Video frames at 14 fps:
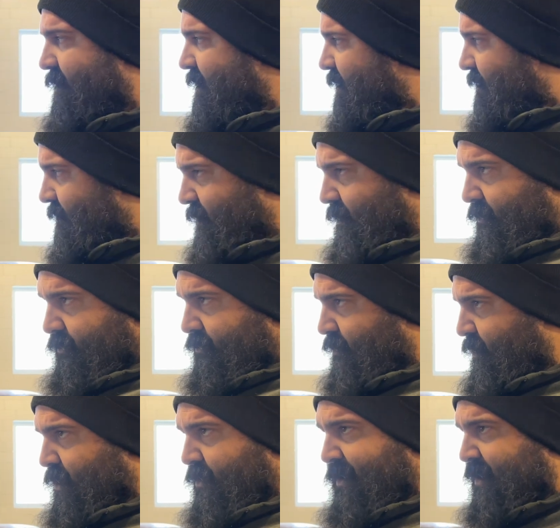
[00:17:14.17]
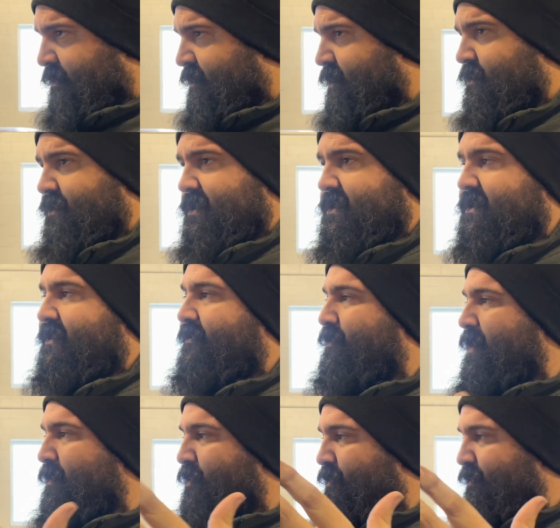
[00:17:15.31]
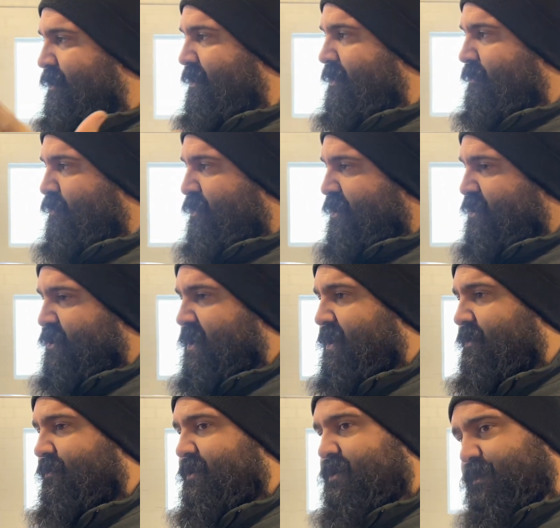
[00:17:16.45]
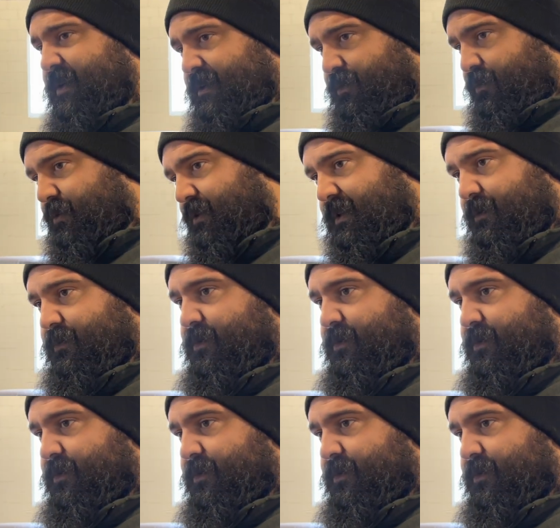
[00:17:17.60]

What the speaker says: you know, go out to and stuff. People really appreciate and respect the work that we're